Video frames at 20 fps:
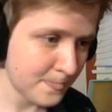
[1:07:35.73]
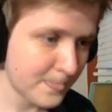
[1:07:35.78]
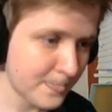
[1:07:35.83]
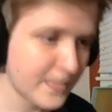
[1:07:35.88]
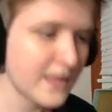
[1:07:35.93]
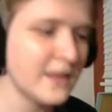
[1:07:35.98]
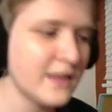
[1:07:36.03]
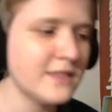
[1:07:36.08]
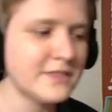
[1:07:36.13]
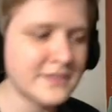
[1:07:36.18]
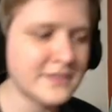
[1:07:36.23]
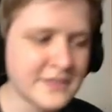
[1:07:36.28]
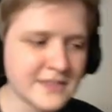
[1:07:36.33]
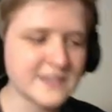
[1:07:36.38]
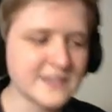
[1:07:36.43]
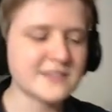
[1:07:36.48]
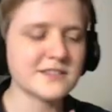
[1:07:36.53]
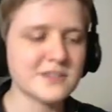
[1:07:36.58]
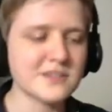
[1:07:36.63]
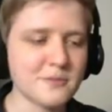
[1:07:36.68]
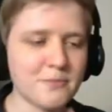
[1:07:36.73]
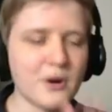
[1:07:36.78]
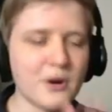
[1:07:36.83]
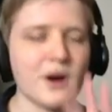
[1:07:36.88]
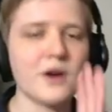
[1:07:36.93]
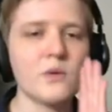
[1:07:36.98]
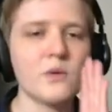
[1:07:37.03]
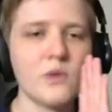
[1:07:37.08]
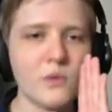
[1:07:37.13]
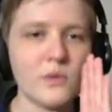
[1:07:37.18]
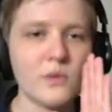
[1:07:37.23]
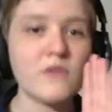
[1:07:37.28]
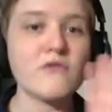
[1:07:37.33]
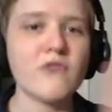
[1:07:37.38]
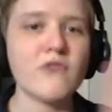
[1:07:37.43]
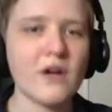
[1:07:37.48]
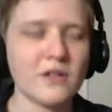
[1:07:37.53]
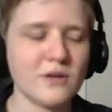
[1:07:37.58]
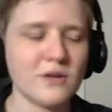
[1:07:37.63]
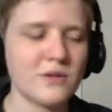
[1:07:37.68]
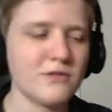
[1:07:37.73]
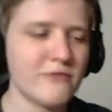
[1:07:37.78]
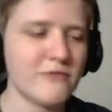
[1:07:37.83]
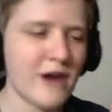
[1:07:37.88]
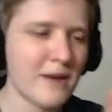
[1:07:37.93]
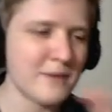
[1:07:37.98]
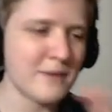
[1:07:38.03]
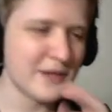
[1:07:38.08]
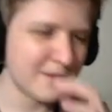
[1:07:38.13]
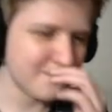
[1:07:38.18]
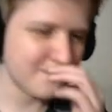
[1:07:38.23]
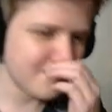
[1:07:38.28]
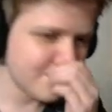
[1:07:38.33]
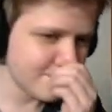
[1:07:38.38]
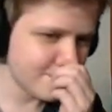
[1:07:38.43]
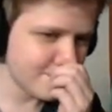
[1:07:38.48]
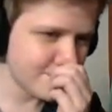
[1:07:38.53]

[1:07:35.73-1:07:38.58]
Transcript: Here you go, This is friend. the part where You'll we follow the rabbit. Paintbrush.